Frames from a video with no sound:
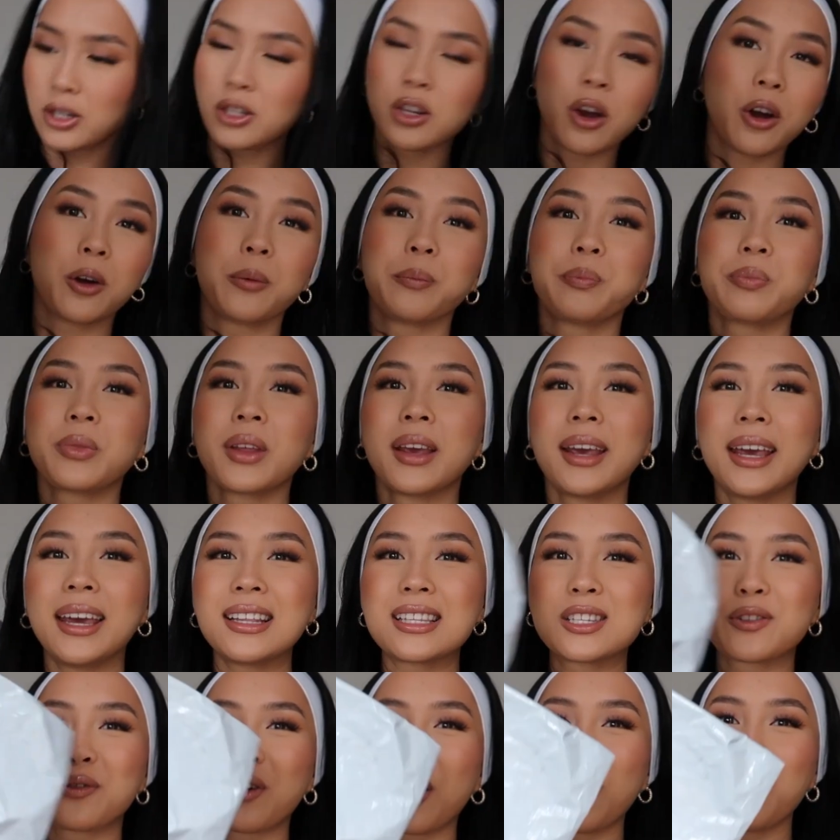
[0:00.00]
so
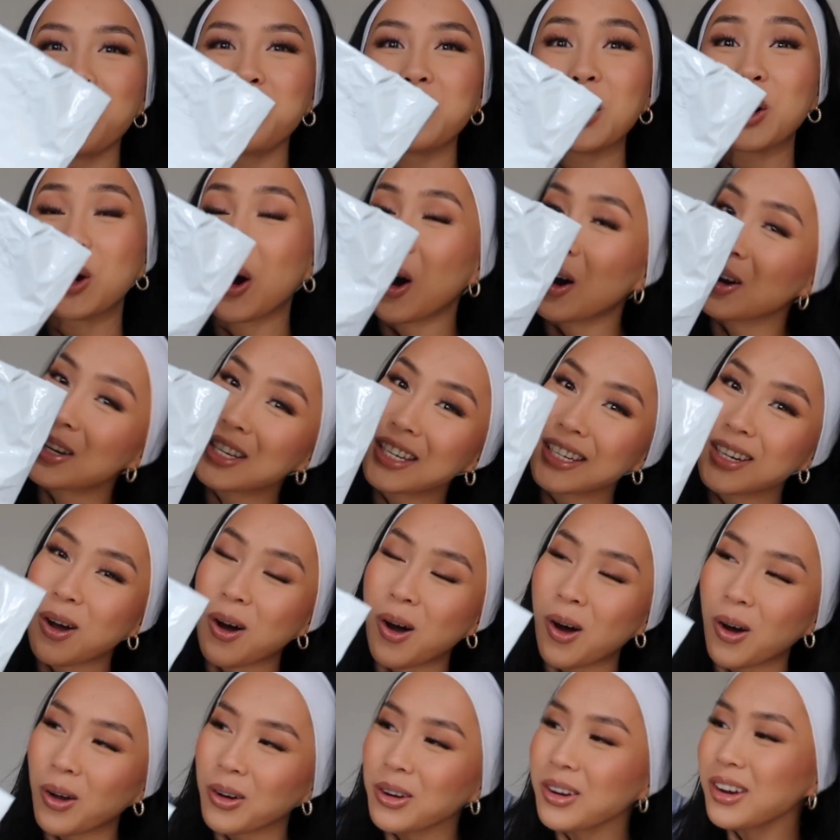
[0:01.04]
it's from Cotton
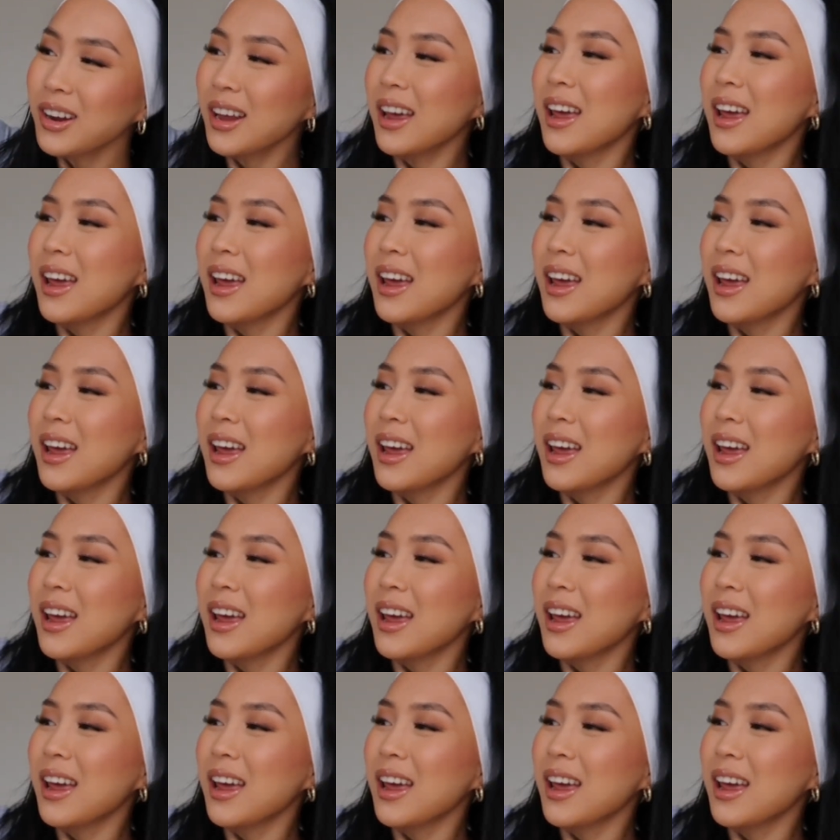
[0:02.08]
On